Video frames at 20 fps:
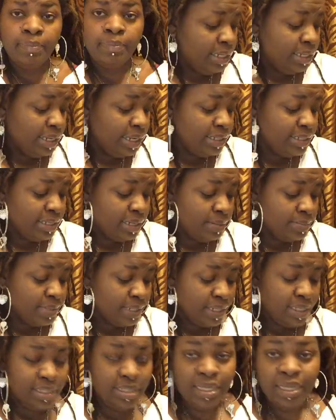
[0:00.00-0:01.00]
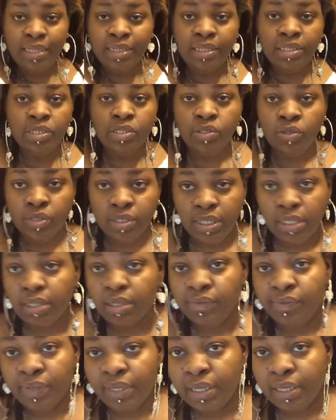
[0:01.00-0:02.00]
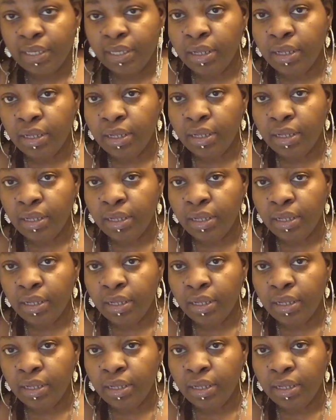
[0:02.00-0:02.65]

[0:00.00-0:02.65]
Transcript: 9 times out of 10, this is your significant other.